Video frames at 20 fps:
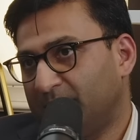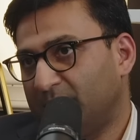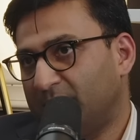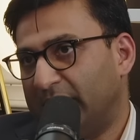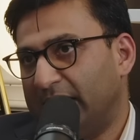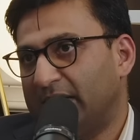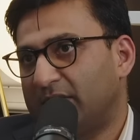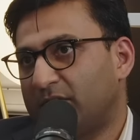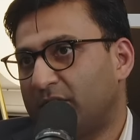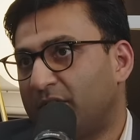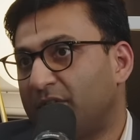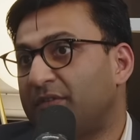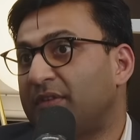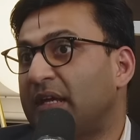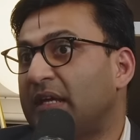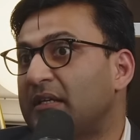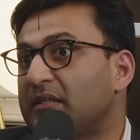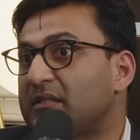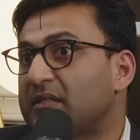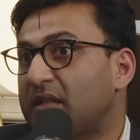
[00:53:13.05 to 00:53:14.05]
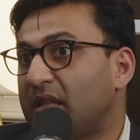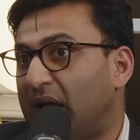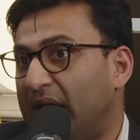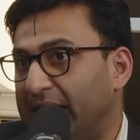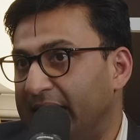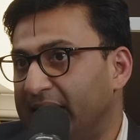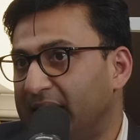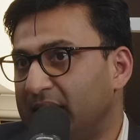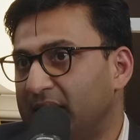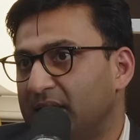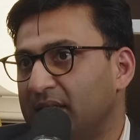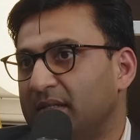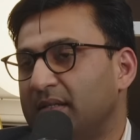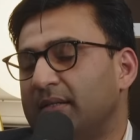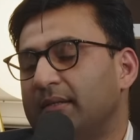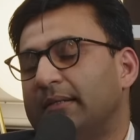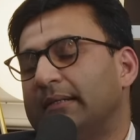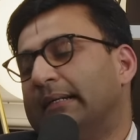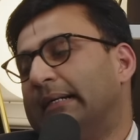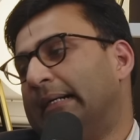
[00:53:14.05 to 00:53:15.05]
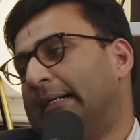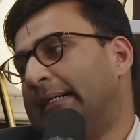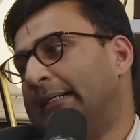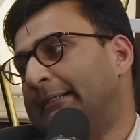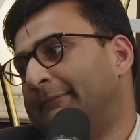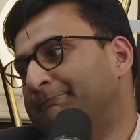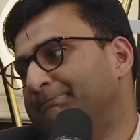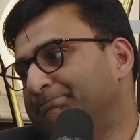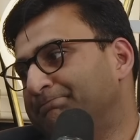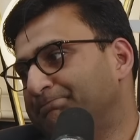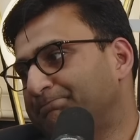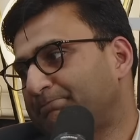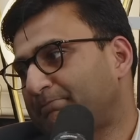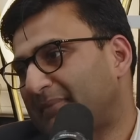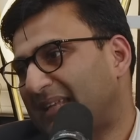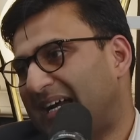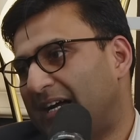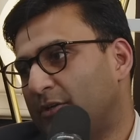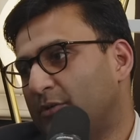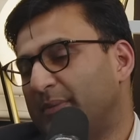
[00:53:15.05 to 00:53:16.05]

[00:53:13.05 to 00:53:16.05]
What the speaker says: right? So things like how